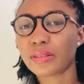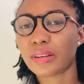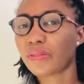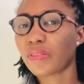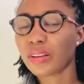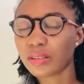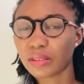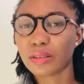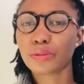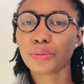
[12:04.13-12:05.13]

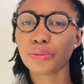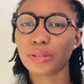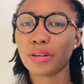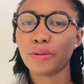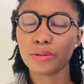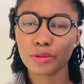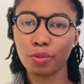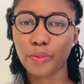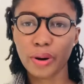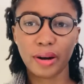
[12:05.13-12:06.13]
The tools they use to
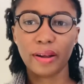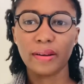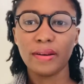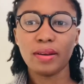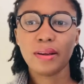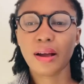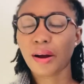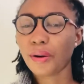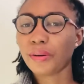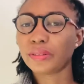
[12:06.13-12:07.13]
work are
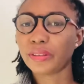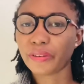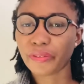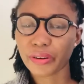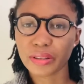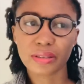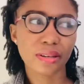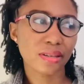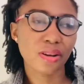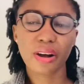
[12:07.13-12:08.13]
all different.
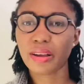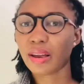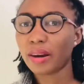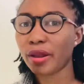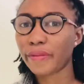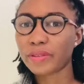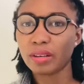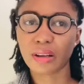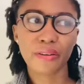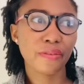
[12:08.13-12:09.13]
There's higher lifts and
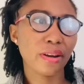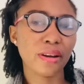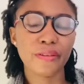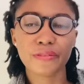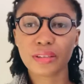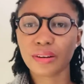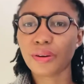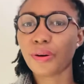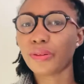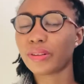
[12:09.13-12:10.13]
hover lifts and
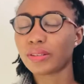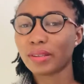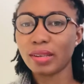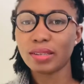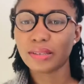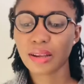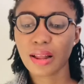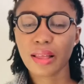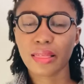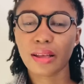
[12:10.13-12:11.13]
all these things
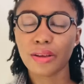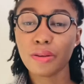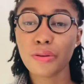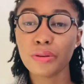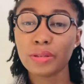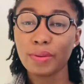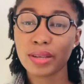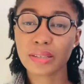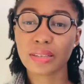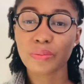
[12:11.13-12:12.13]
that you use to
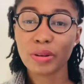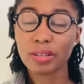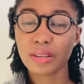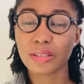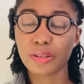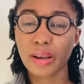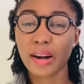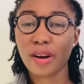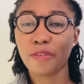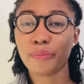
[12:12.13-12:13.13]
assist patients to get
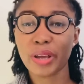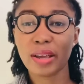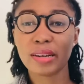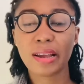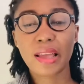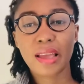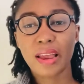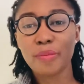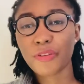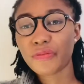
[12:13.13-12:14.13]
out of bed
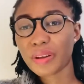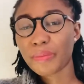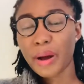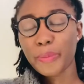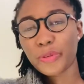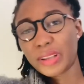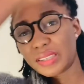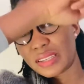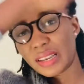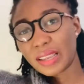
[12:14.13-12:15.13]
and move them up with a
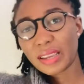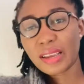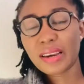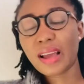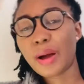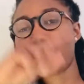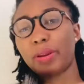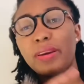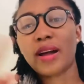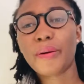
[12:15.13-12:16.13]
sling and up
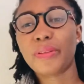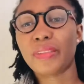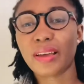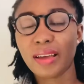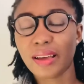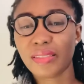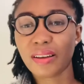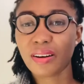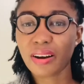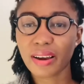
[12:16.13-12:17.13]
and down in the air, the
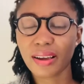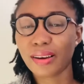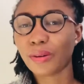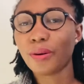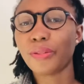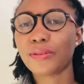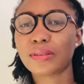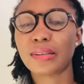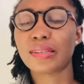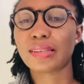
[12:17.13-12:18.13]
higher and all those
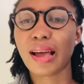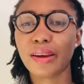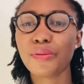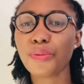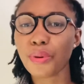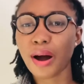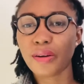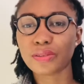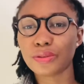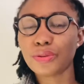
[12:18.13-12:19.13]
things. I knew how
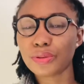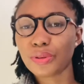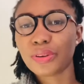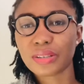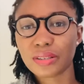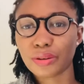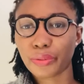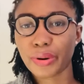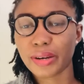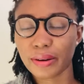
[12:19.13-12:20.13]
to use those things
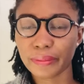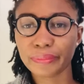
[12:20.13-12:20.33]
already.